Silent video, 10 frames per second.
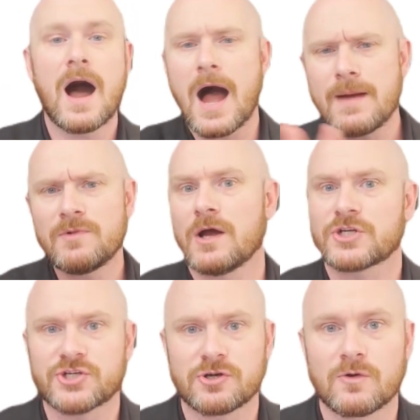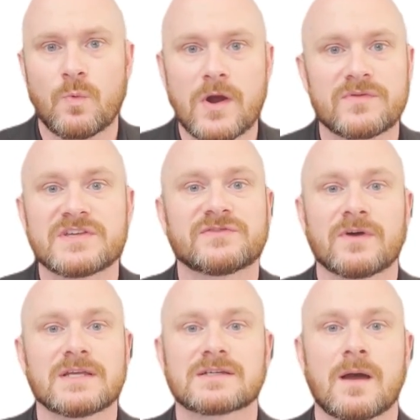I'm not sure where this
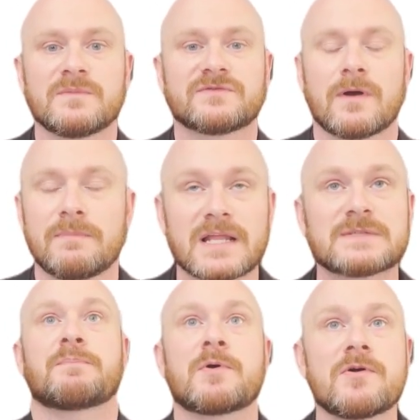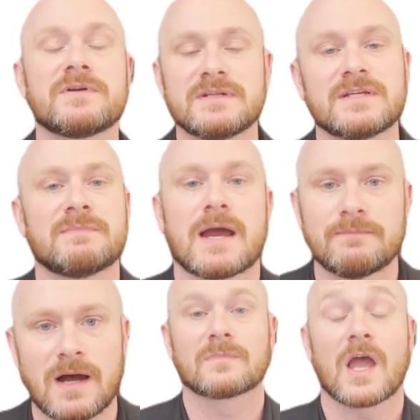phrase comes from, but it's burned into my mind.